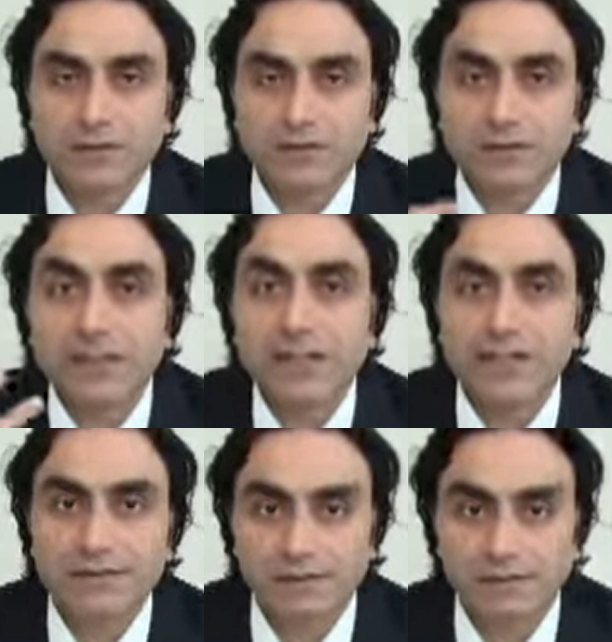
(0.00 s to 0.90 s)

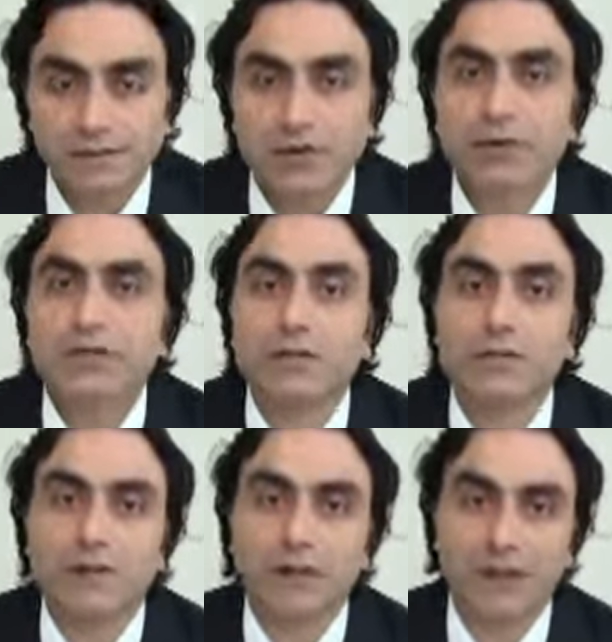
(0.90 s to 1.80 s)
Creator, the only
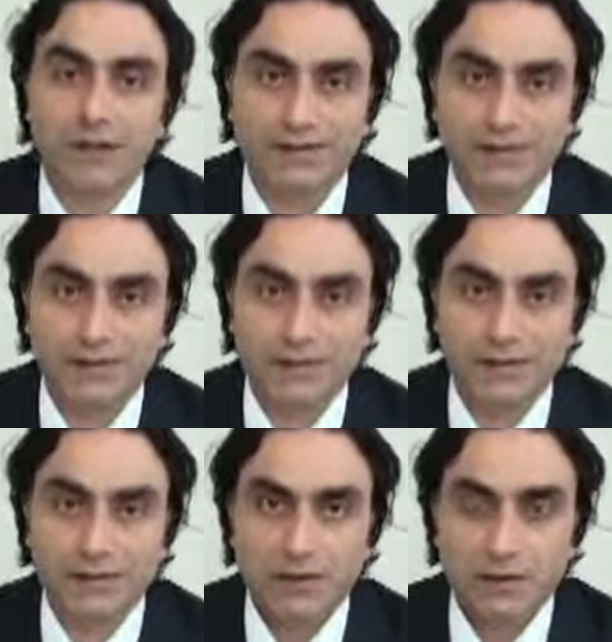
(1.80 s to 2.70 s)
one God.
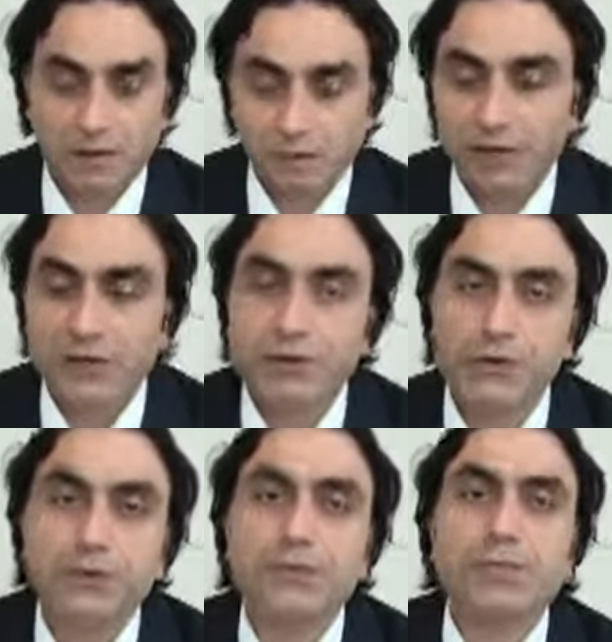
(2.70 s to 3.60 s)
When
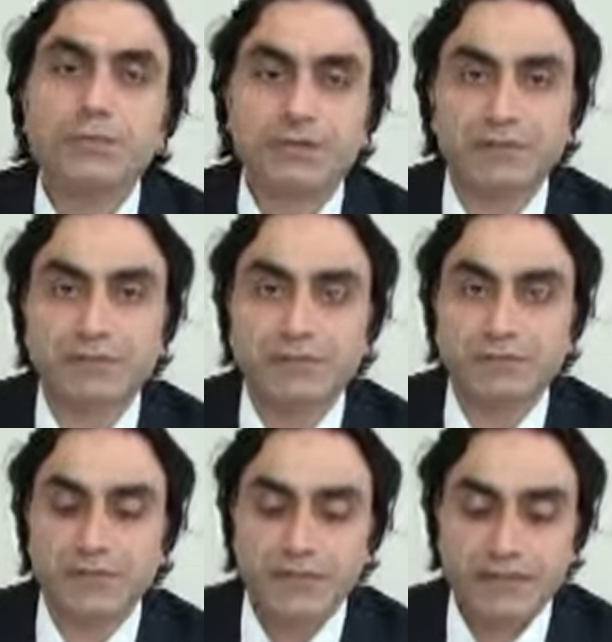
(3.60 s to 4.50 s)
you
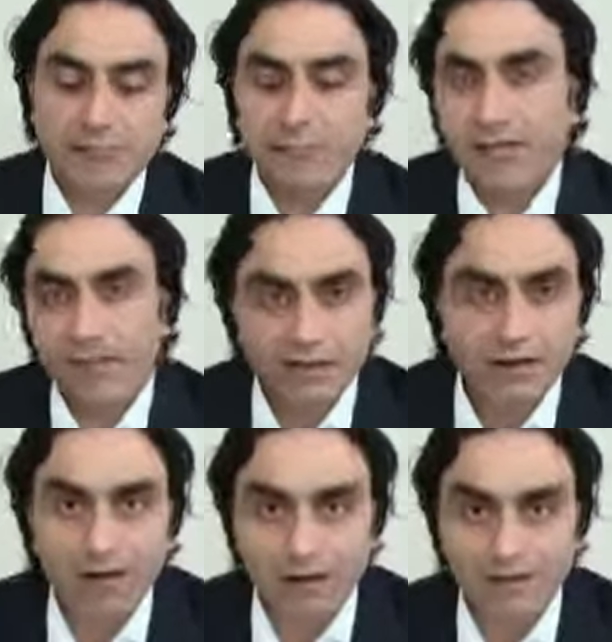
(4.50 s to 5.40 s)
produce many
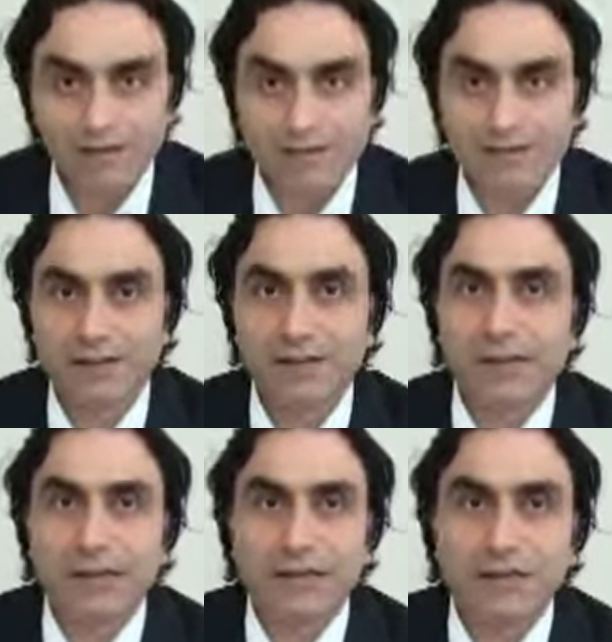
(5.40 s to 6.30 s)
gods,
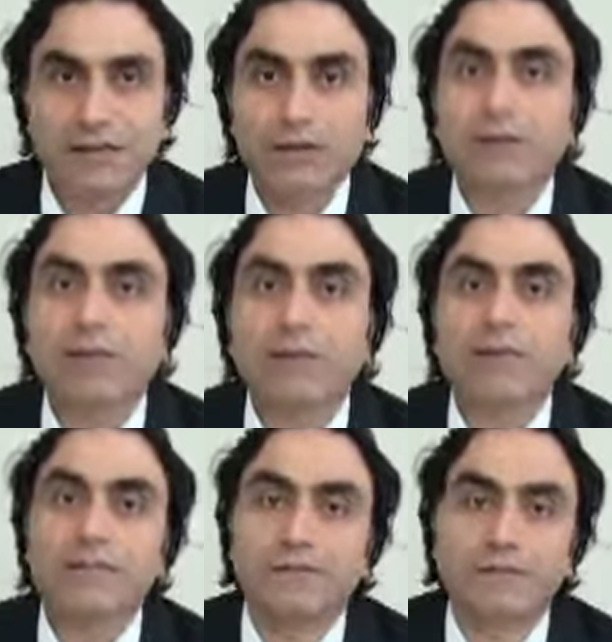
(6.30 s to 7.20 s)
you will
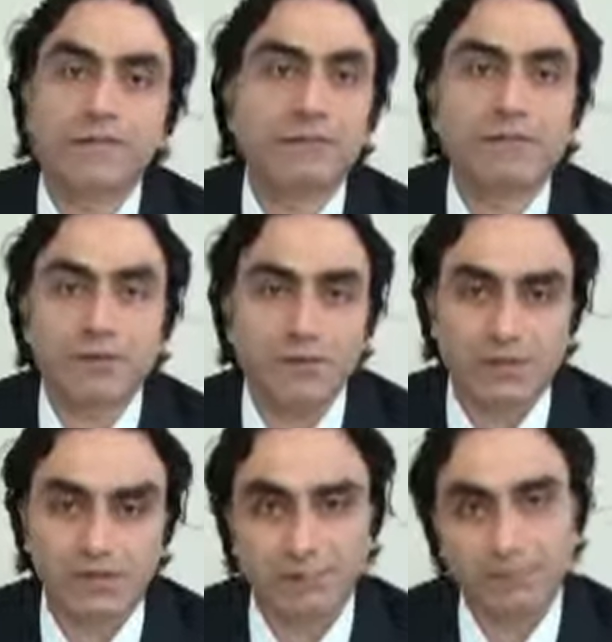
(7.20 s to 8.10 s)
be free
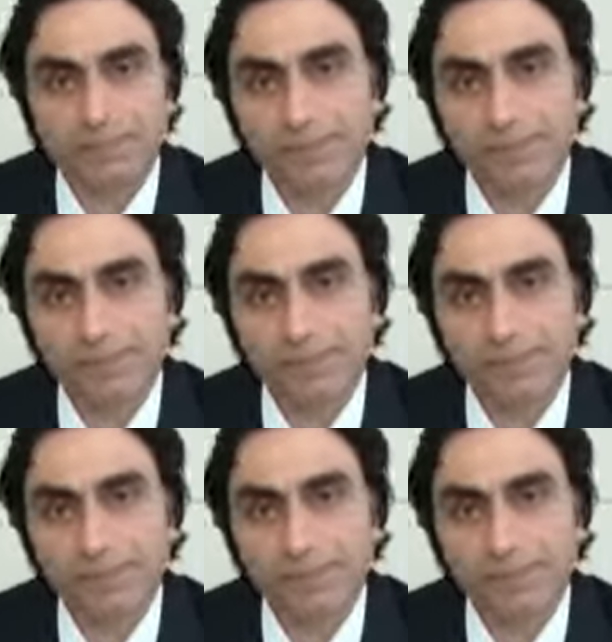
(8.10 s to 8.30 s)
between them.